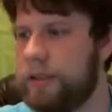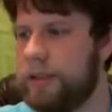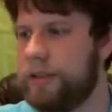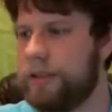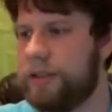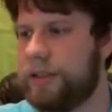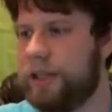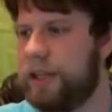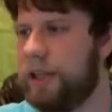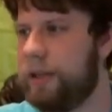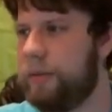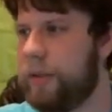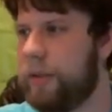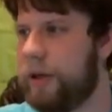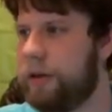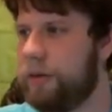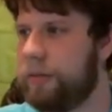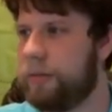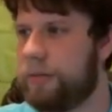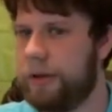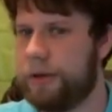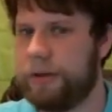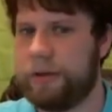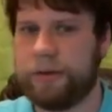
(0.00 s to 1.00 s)
sending my
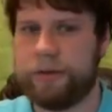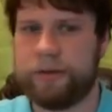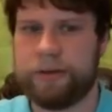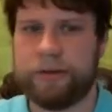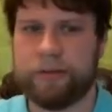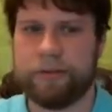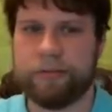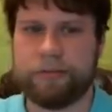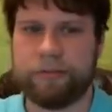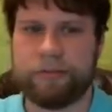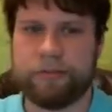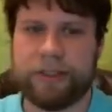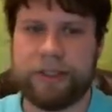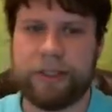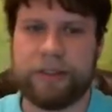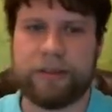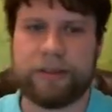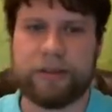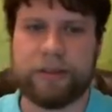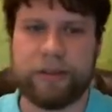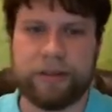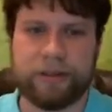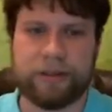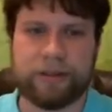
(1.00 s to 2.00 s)
own brothers and
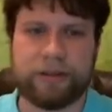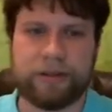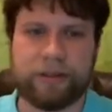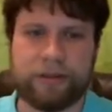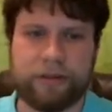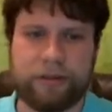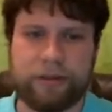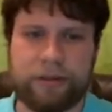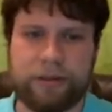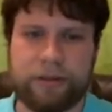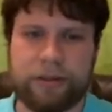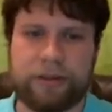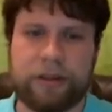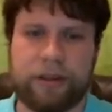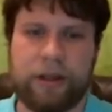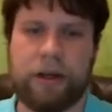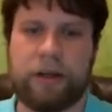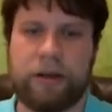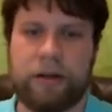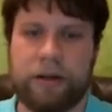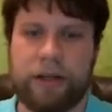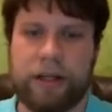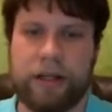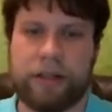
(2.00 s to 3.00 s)
sisters to the
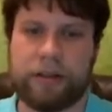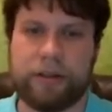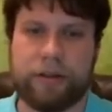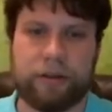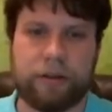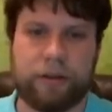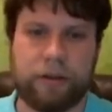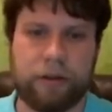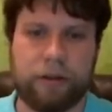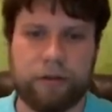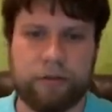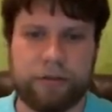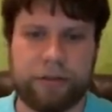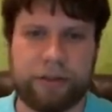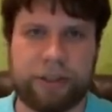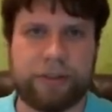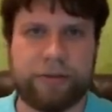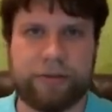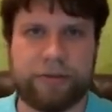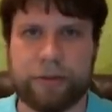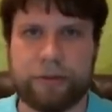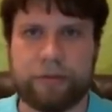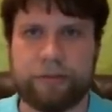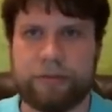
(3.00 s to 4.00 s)
slaughter against their own
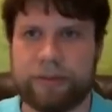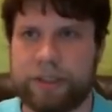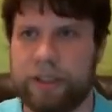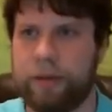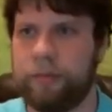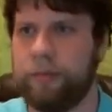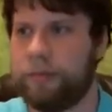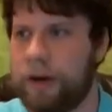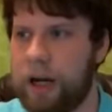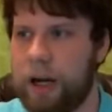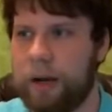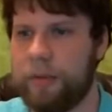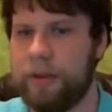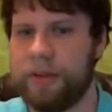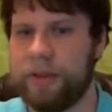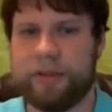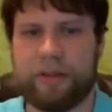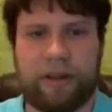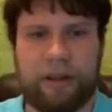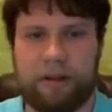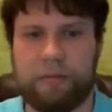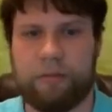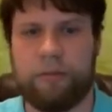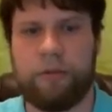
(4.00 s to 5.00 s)
just for some promise
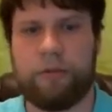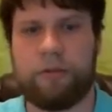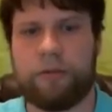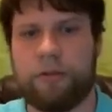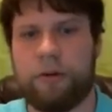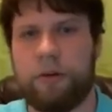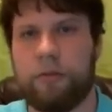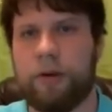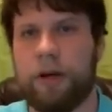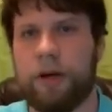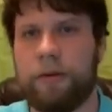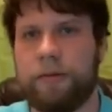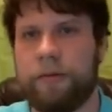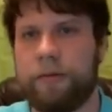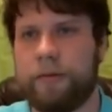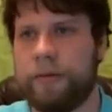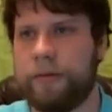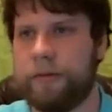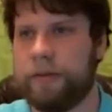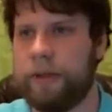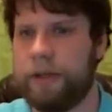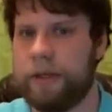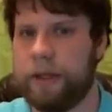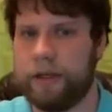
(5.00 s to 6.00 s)
that they won't throw them off of
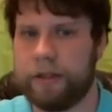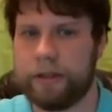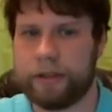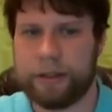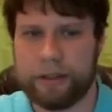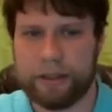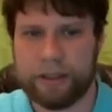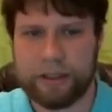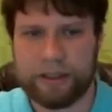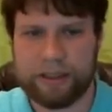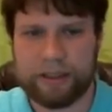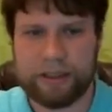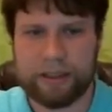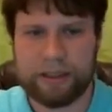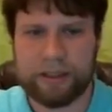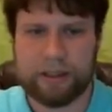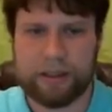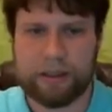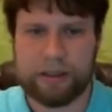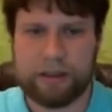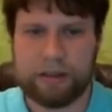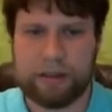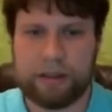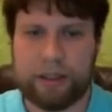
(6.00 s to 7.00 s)
their land.
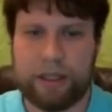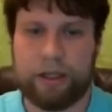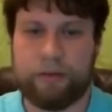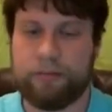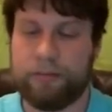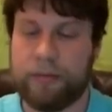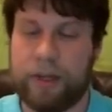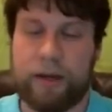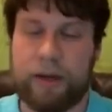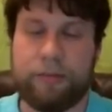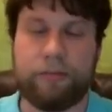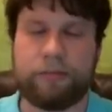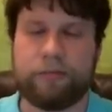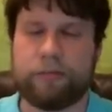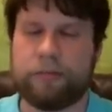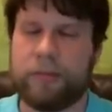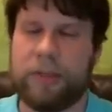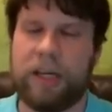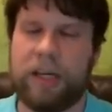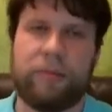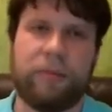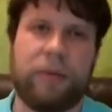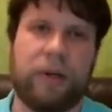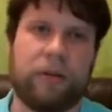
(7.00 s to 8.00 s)
Now, I'm
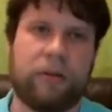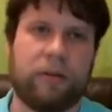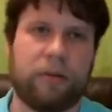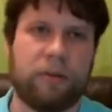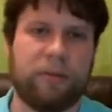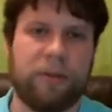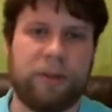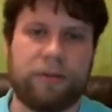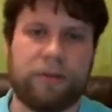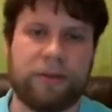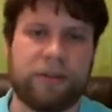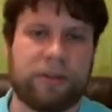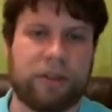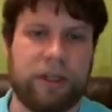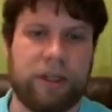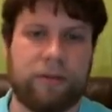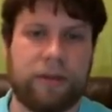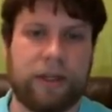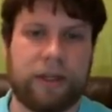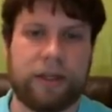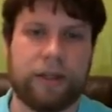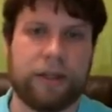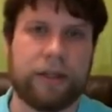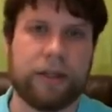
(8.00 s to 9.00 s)
I'm not normally for stuff
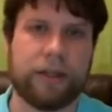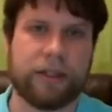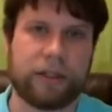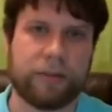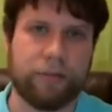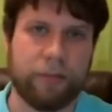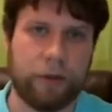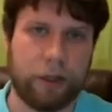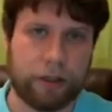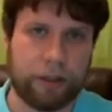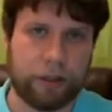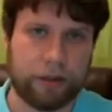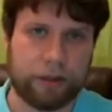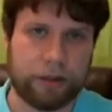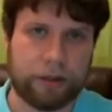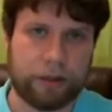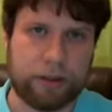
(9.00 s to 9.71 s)
like this, but